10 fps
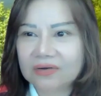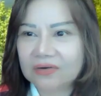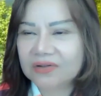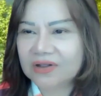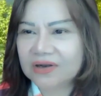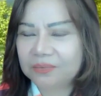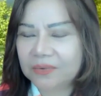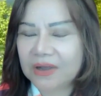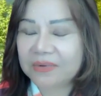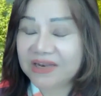on the
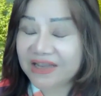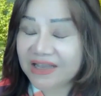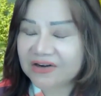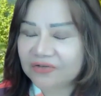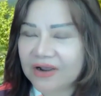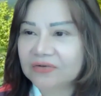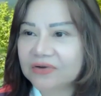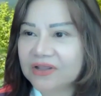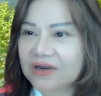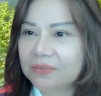I mean in rather
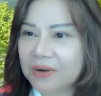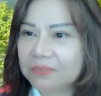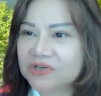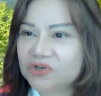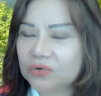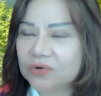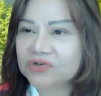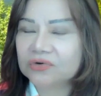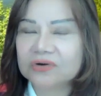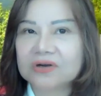in the department stores
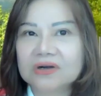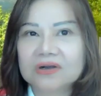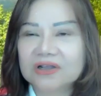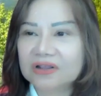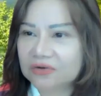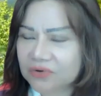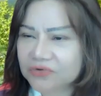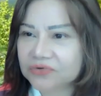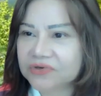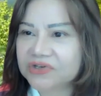or in the
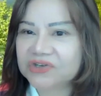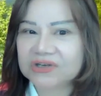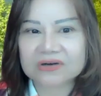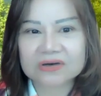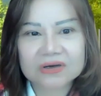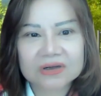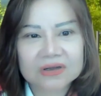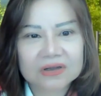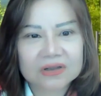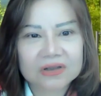groceries here.
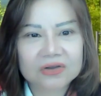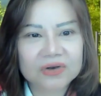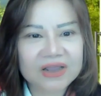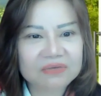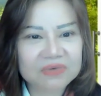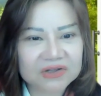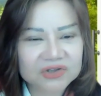You name it,